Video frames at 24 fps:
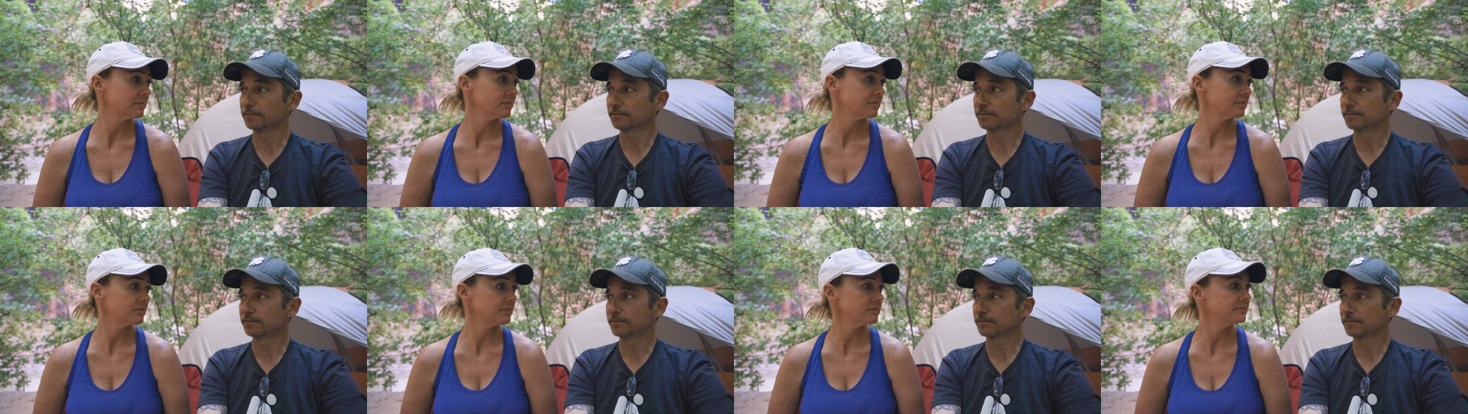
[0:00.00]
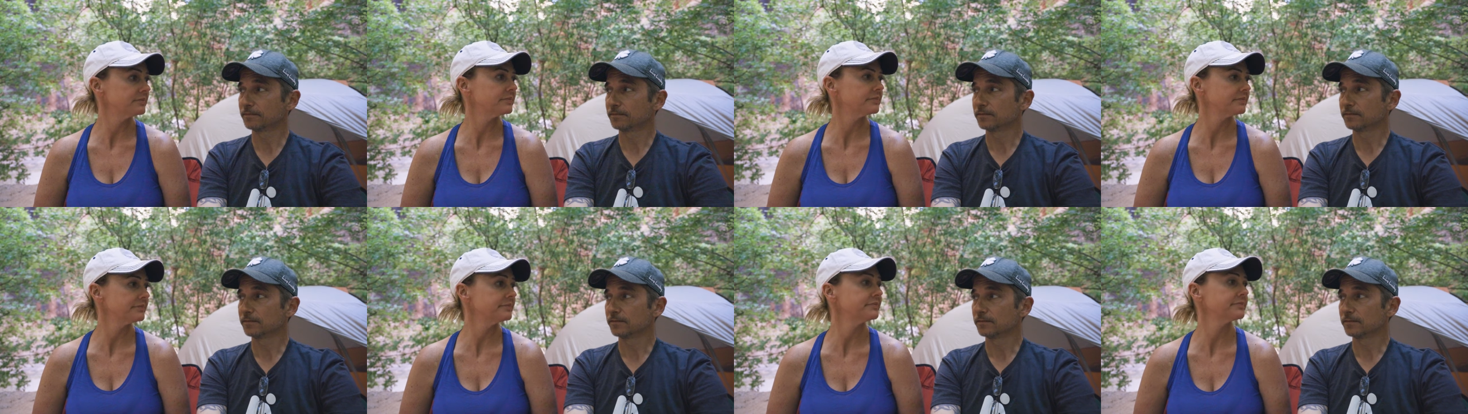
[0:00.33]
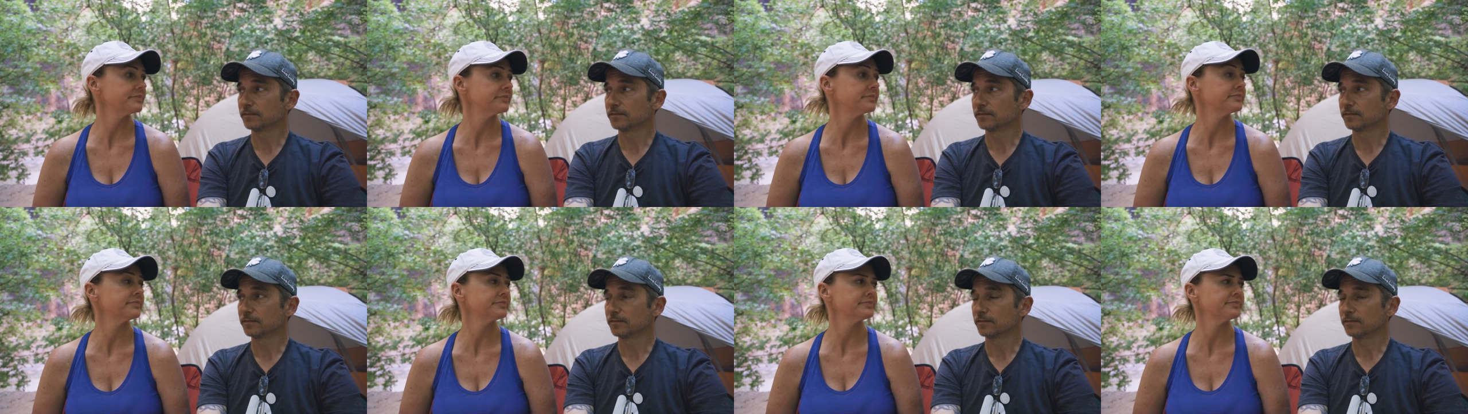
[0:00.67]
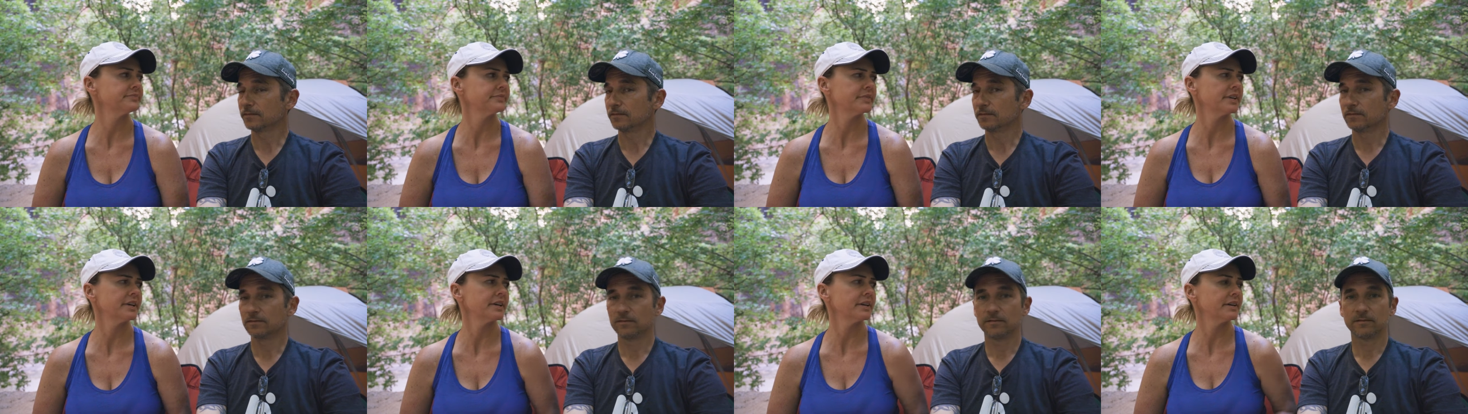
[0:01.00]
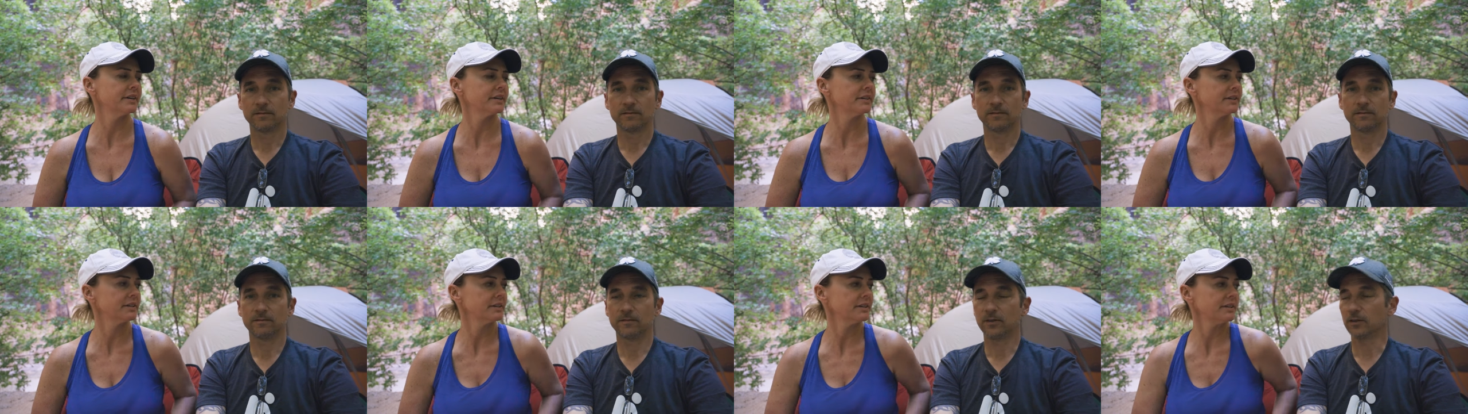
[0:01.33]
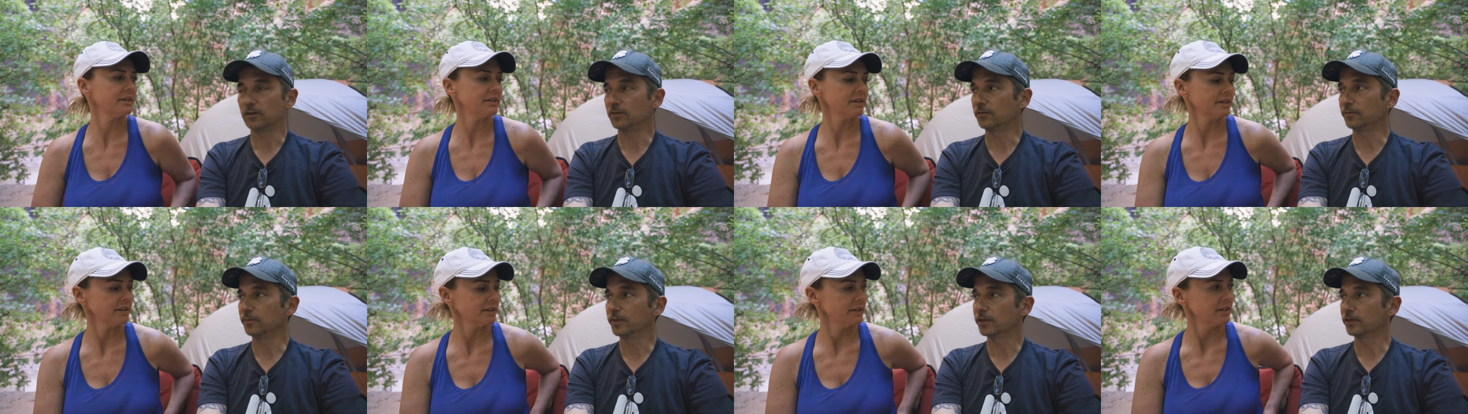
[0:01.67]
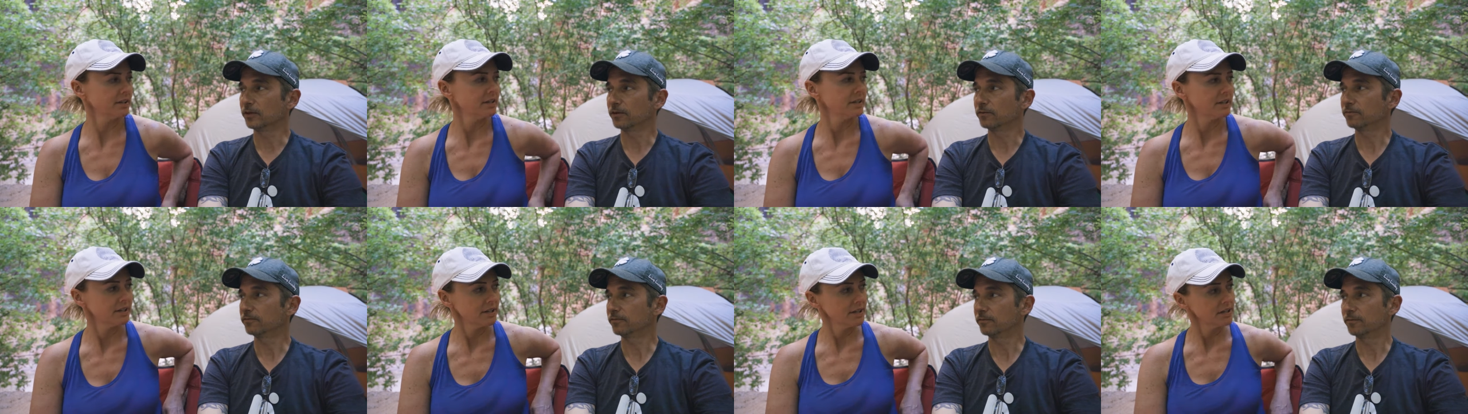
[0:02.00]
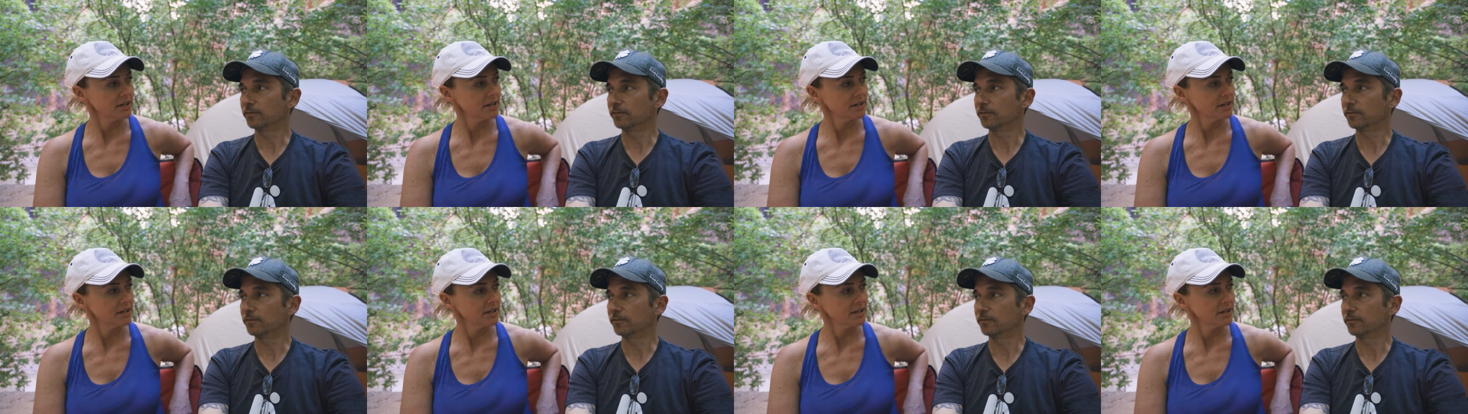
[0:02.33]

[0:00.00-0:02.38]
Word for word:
Speaker 1: Hmm. Yeah. Judgmental